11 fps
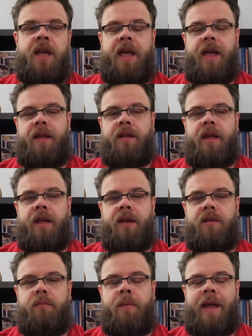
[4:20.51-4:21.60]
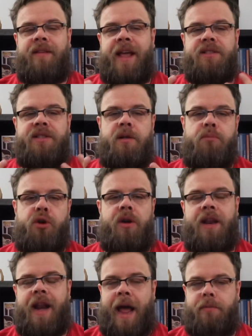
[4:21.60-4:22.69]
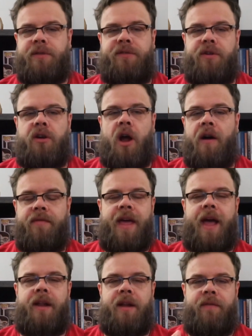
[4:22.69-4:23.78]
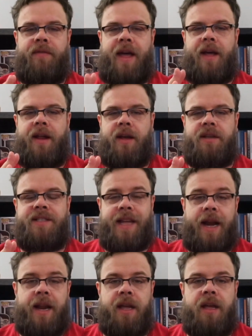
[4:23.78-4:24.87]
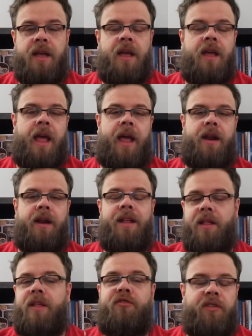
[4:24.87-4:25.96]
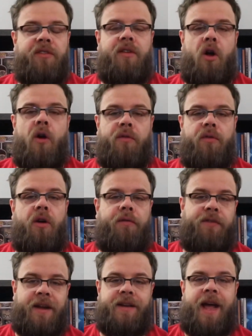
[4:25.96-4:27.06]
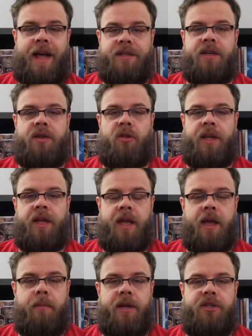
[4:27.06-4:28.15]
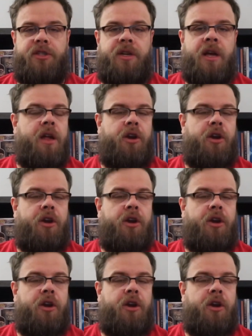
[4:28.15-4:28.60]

It, it maintains the mood and atmosphere of that of that uh, setting, and it's just an overall fantastic looking image.